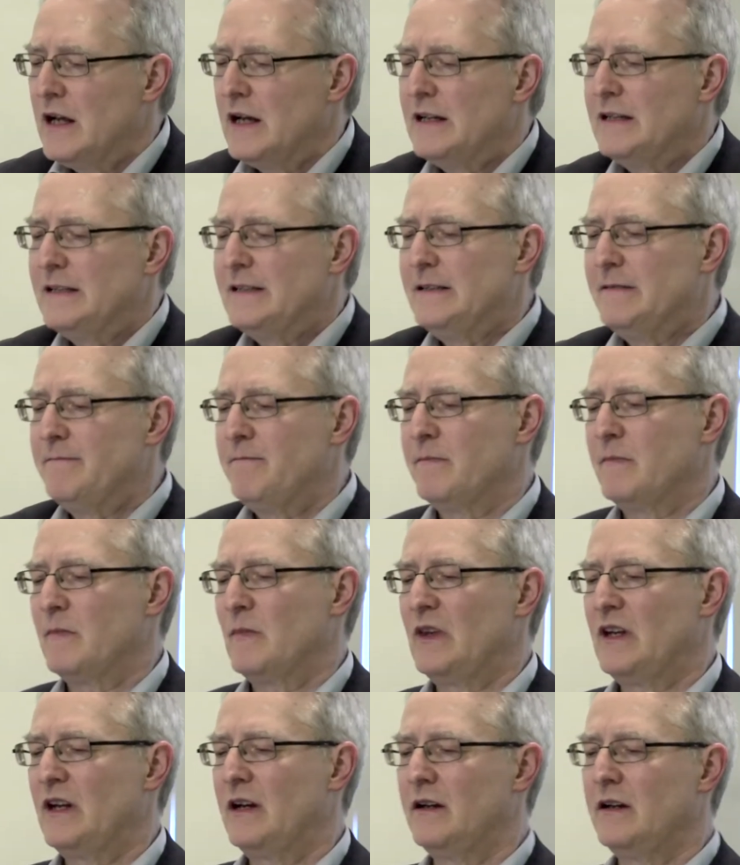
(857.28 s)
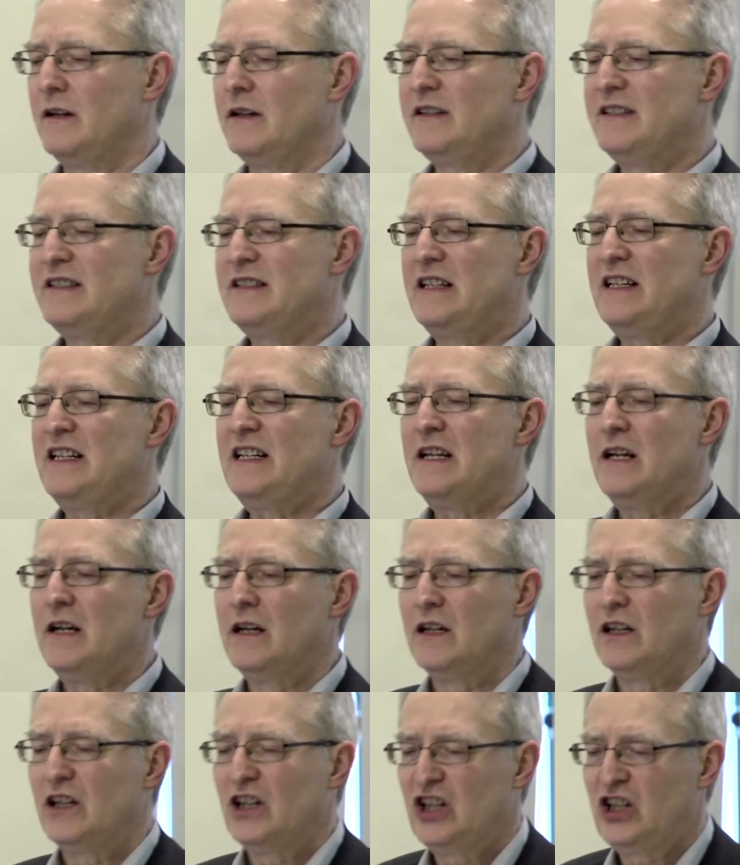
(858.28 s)
Uh, the
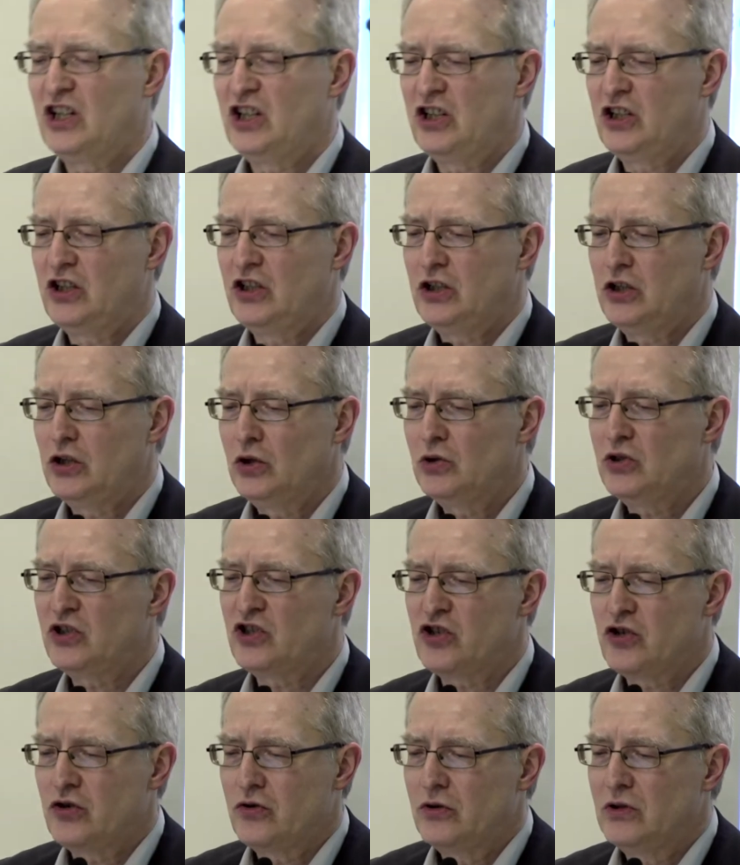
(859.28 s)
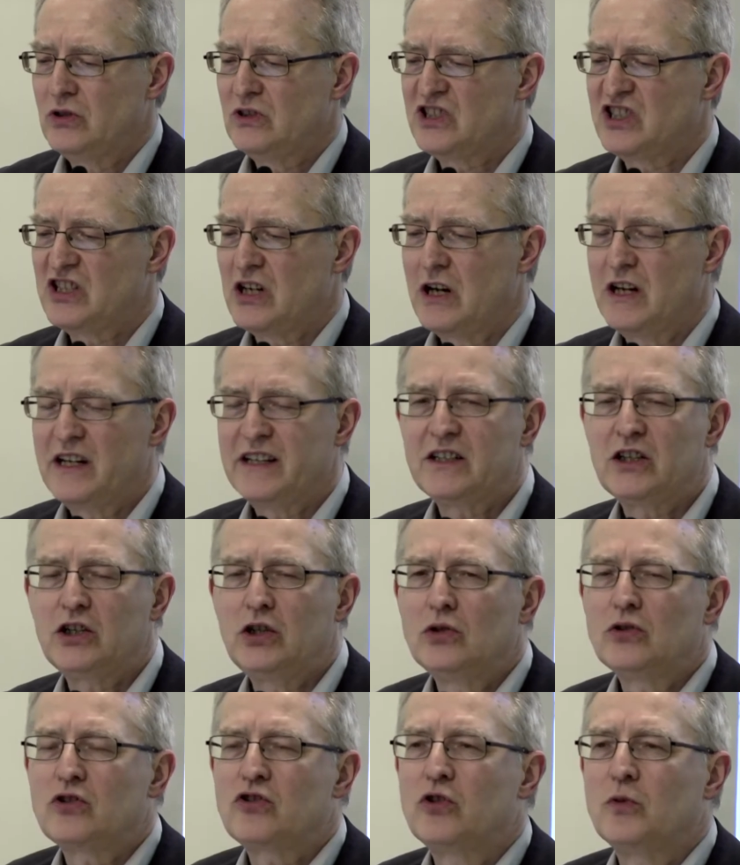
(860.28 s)
cultural side,
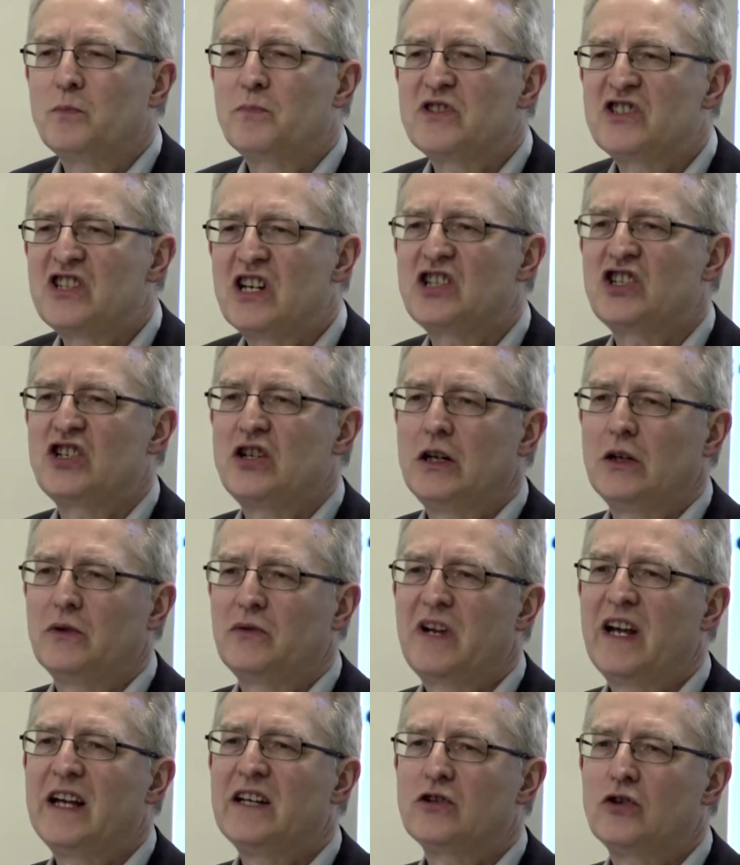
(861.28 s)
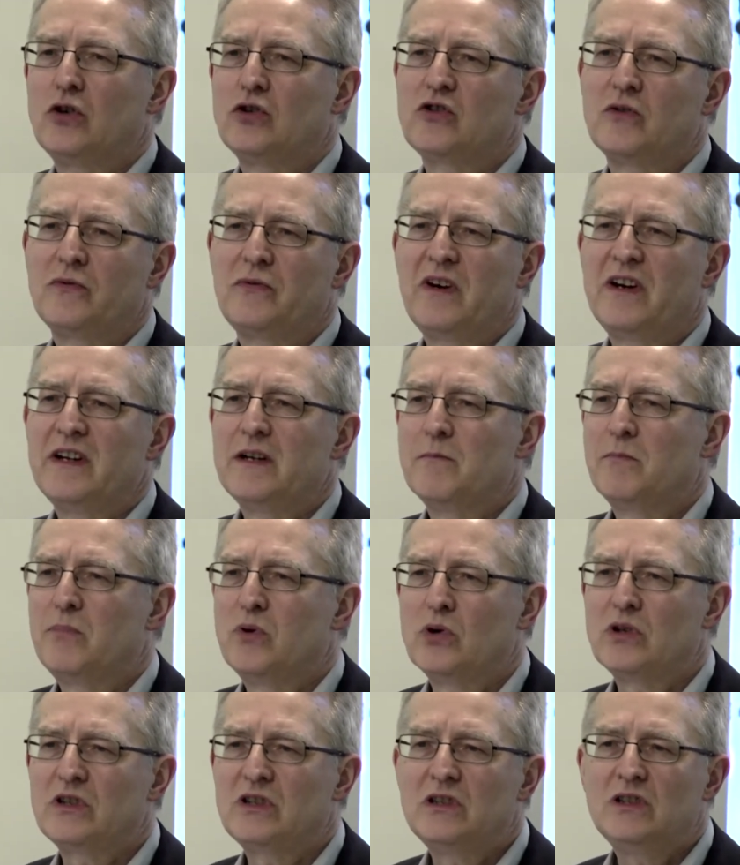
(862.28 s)
cultural positioning of kink is also very
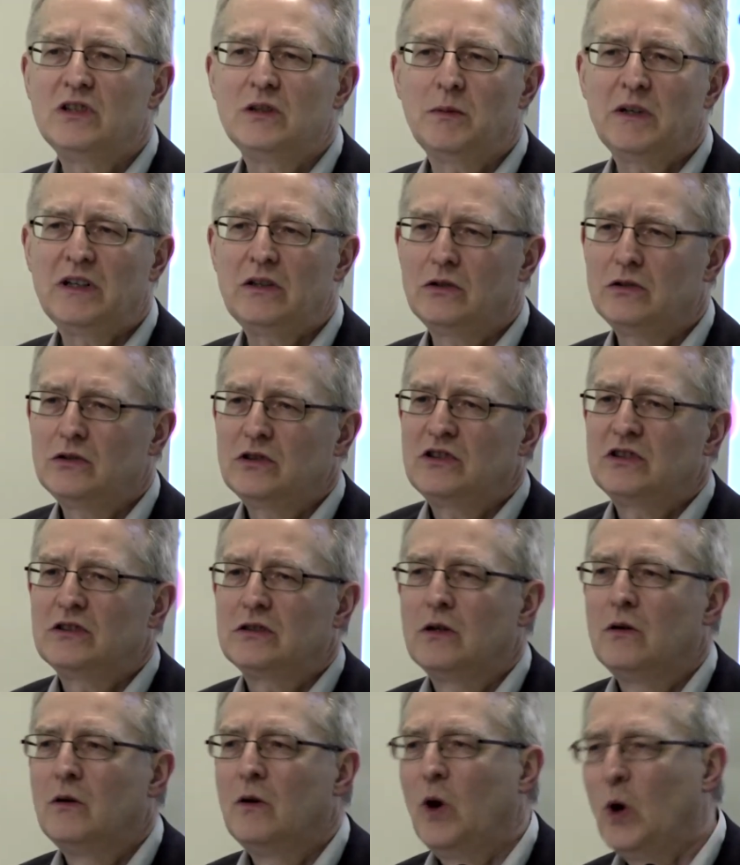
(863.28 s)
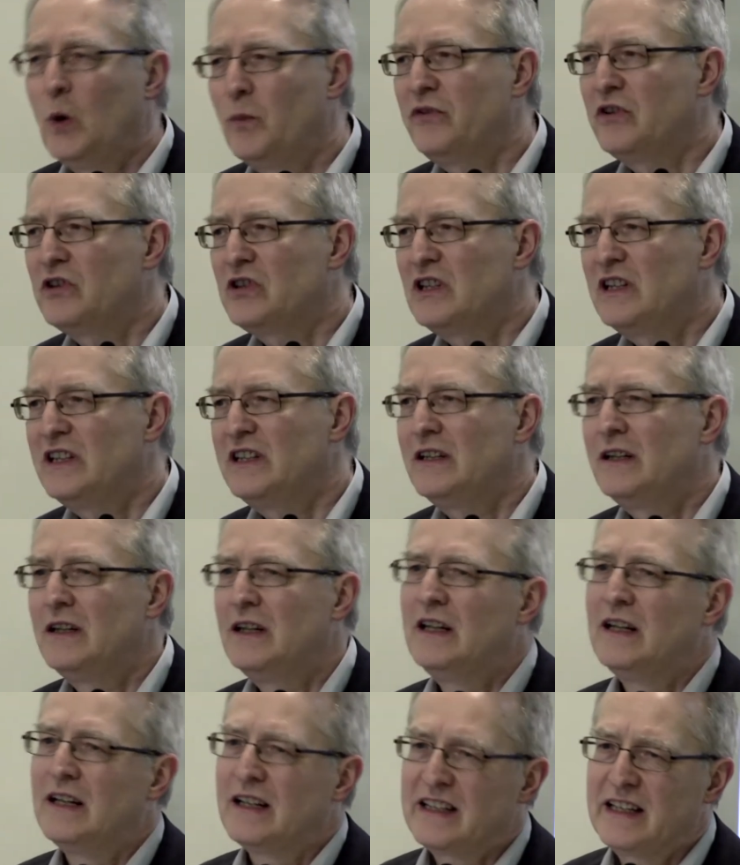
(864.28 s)
important because obviously
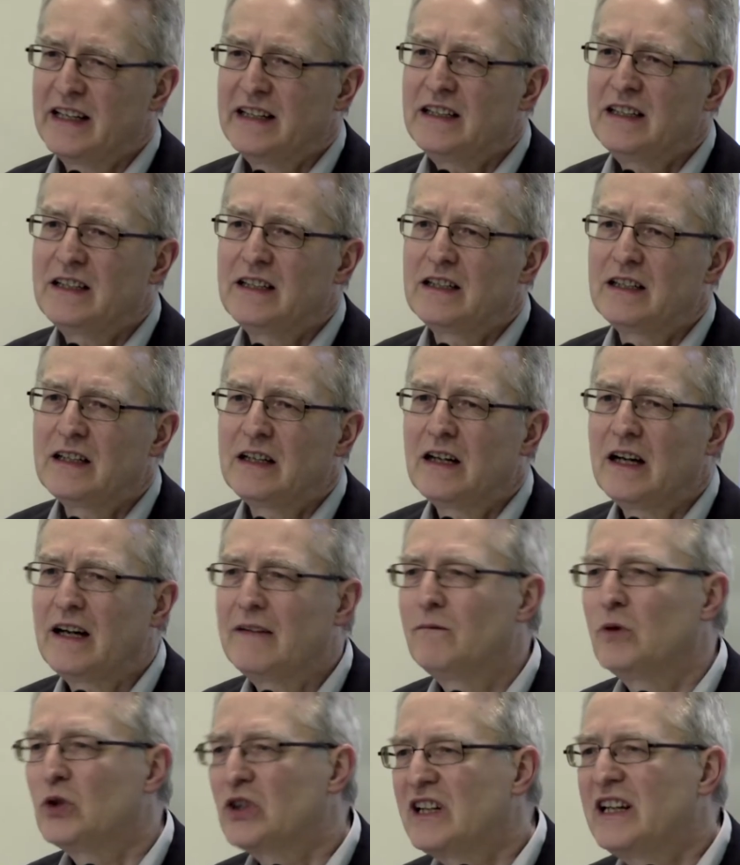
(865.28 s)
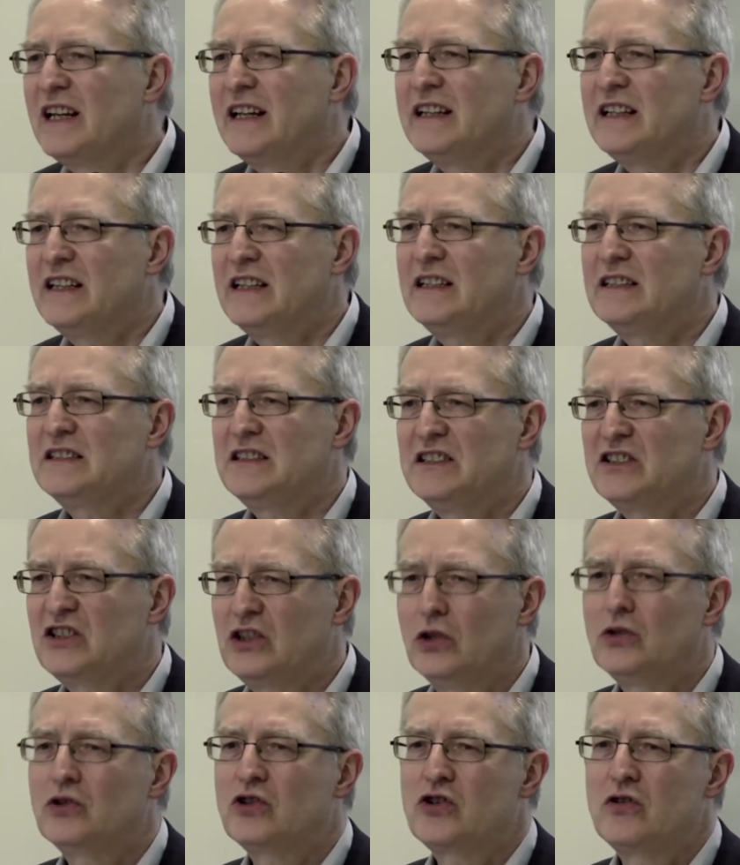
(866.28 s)
kink and what kink is, is
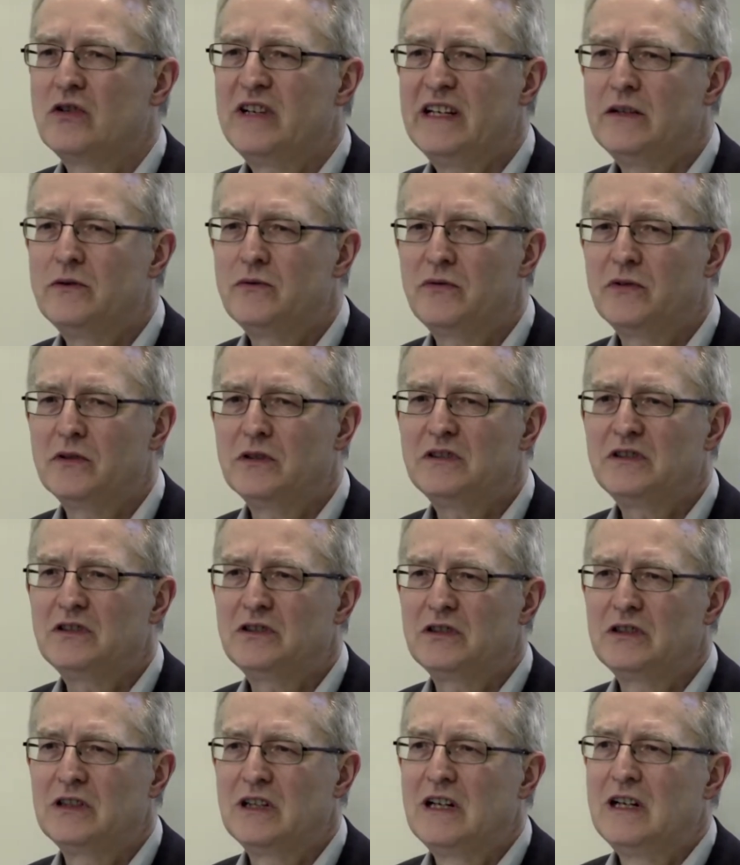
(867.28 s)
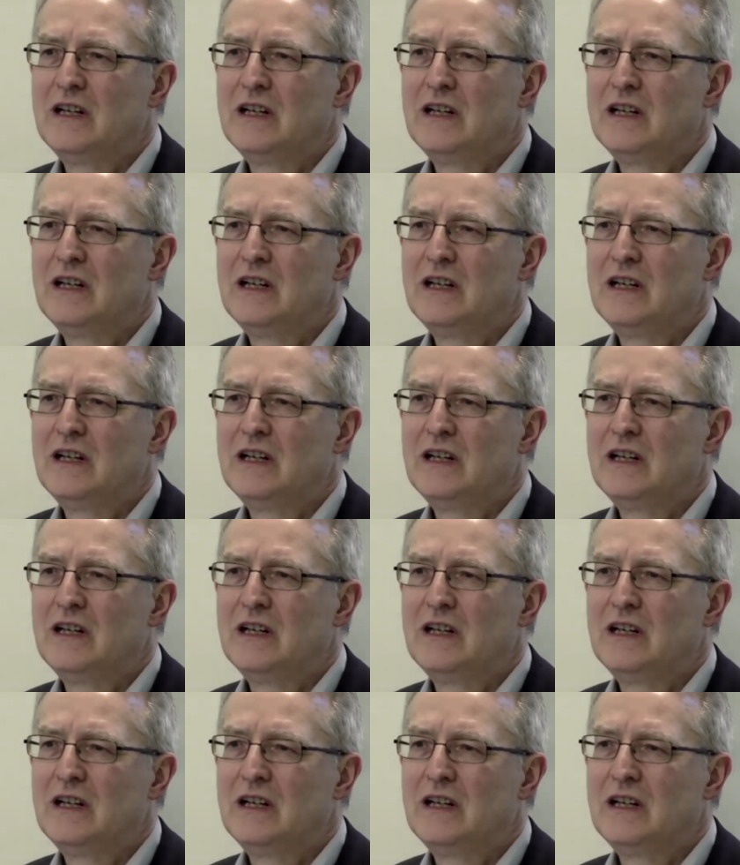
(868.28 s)
culturally influenced.